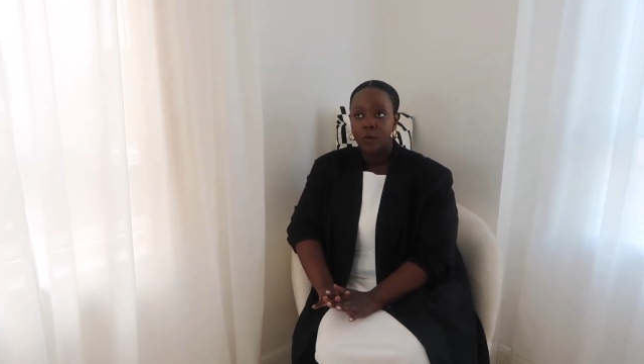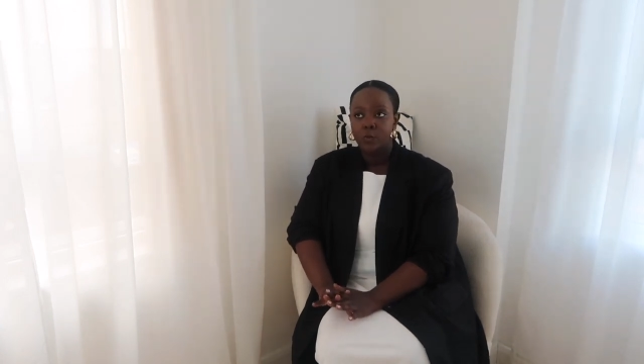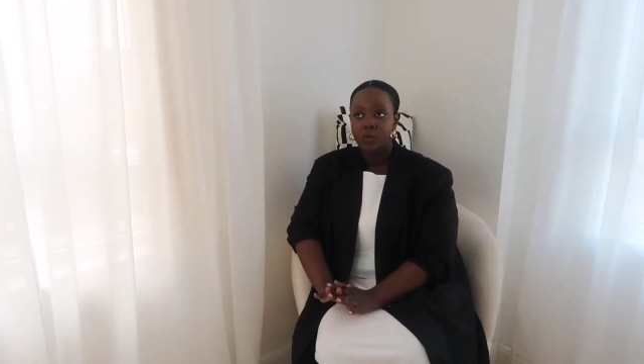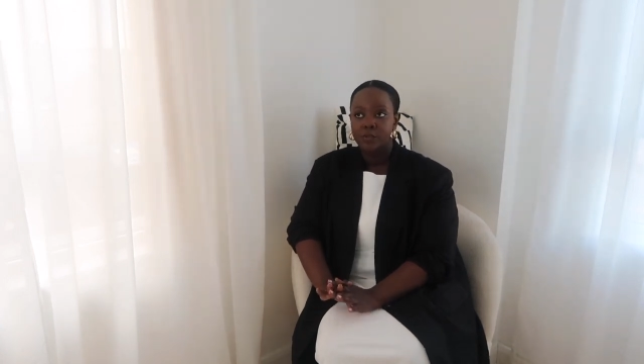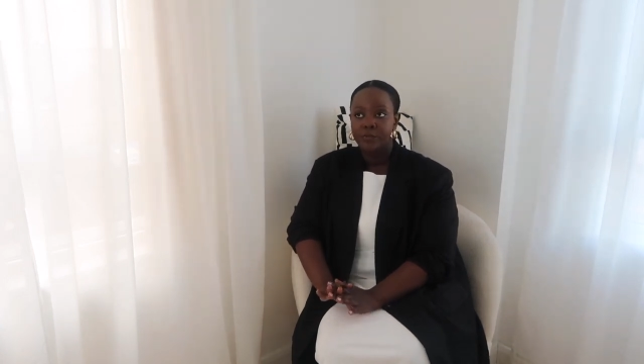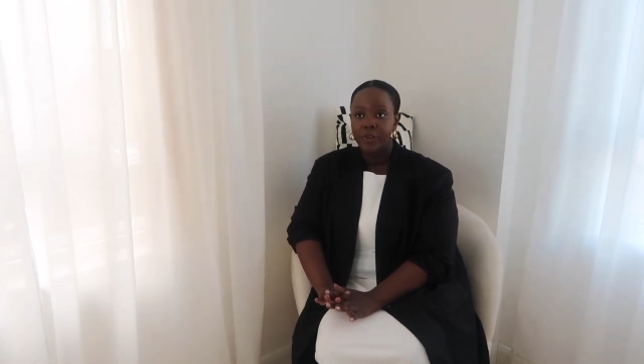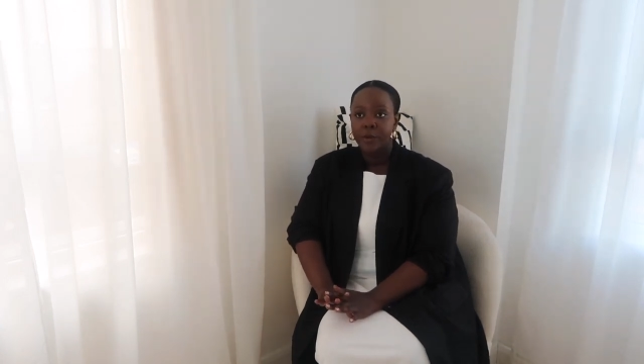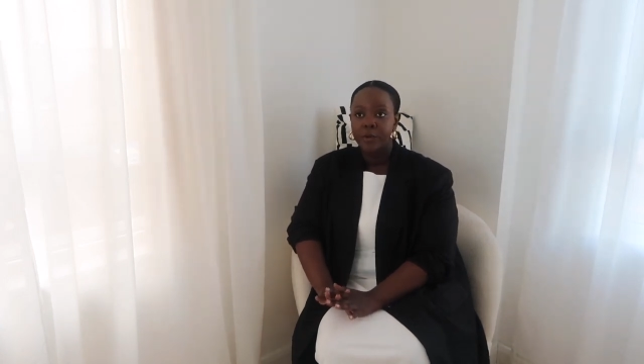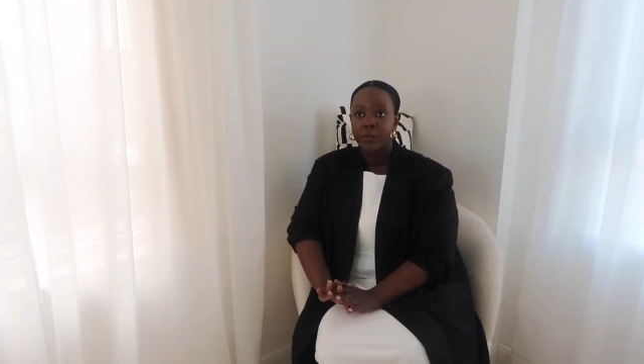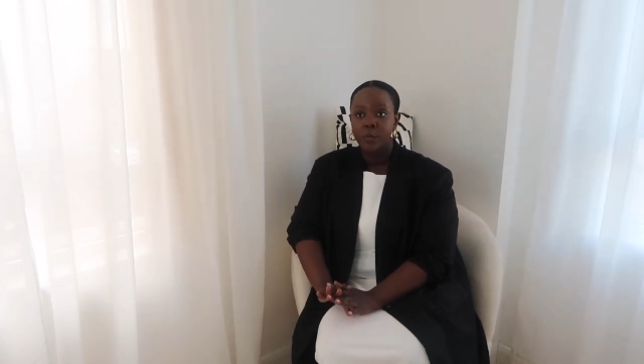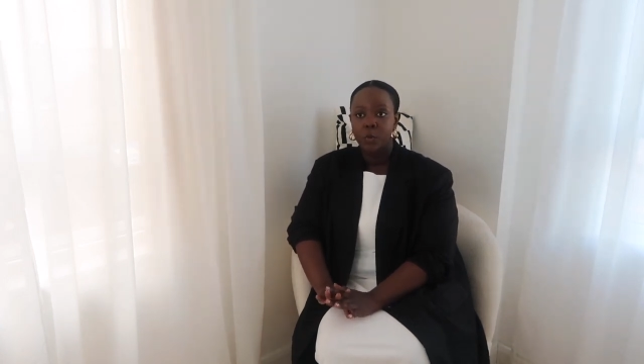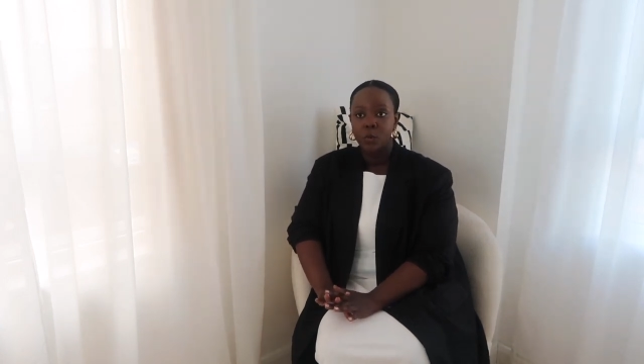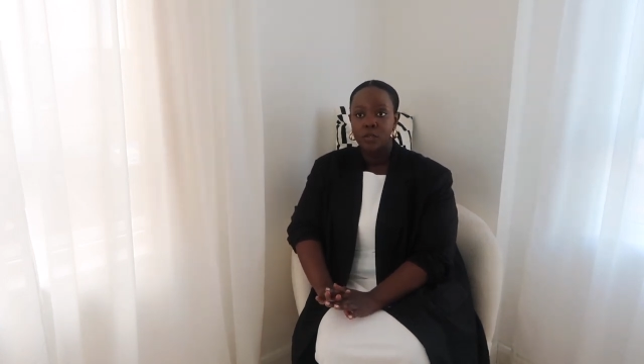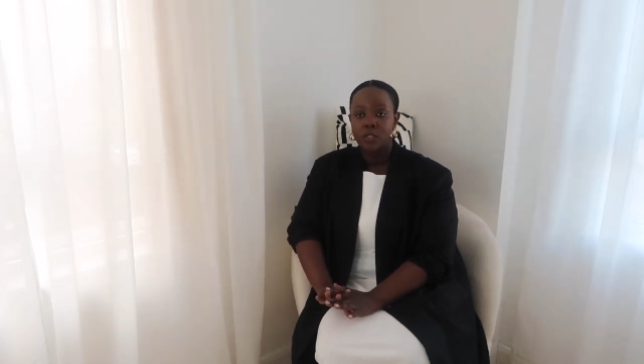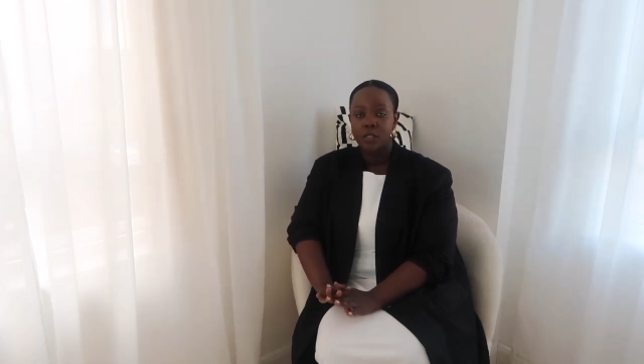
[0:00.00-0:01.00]
it was very
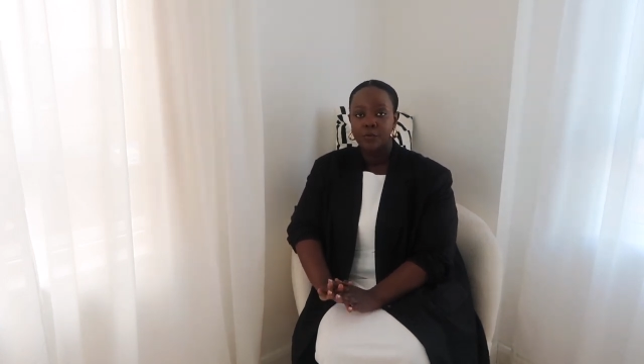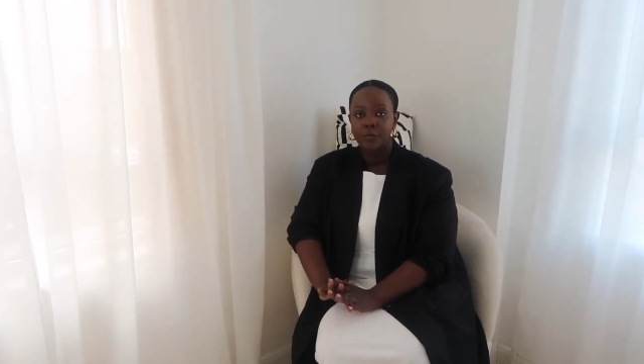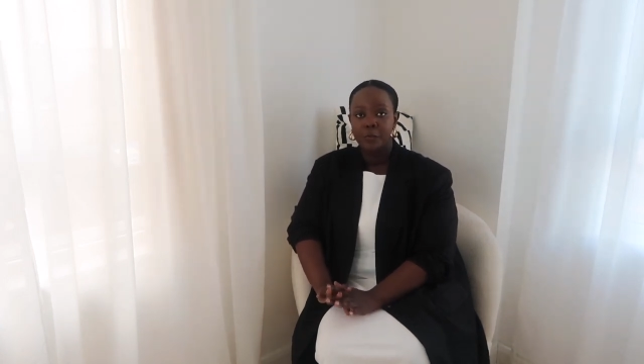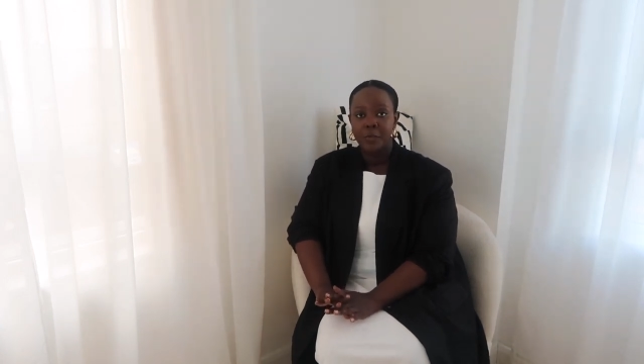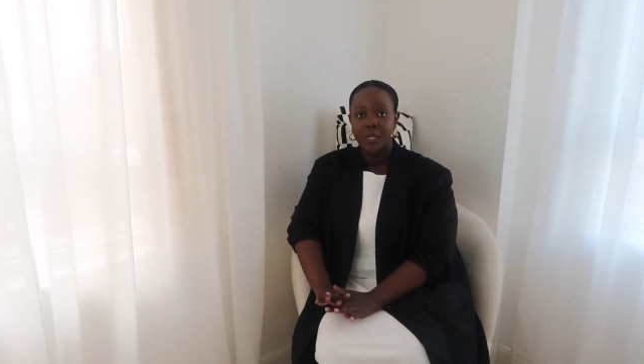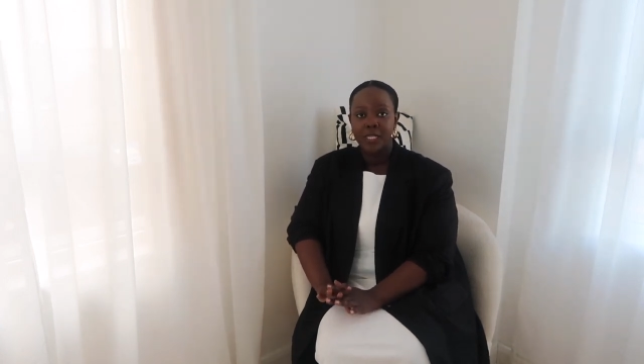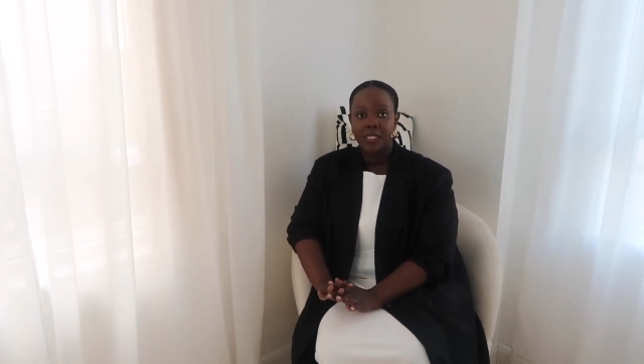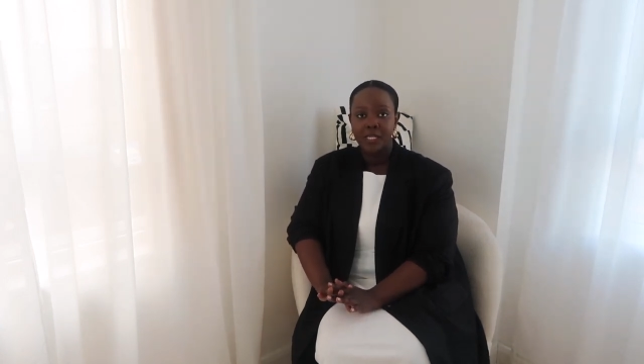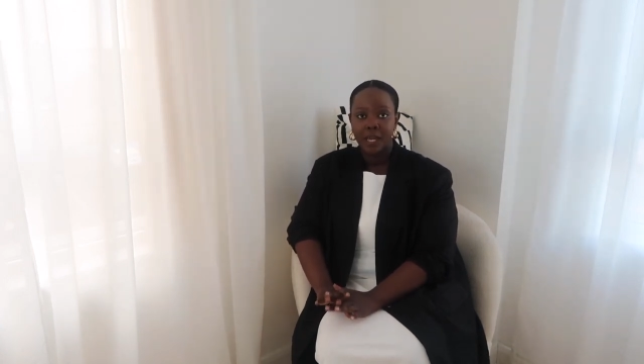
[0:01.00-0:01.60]
important for me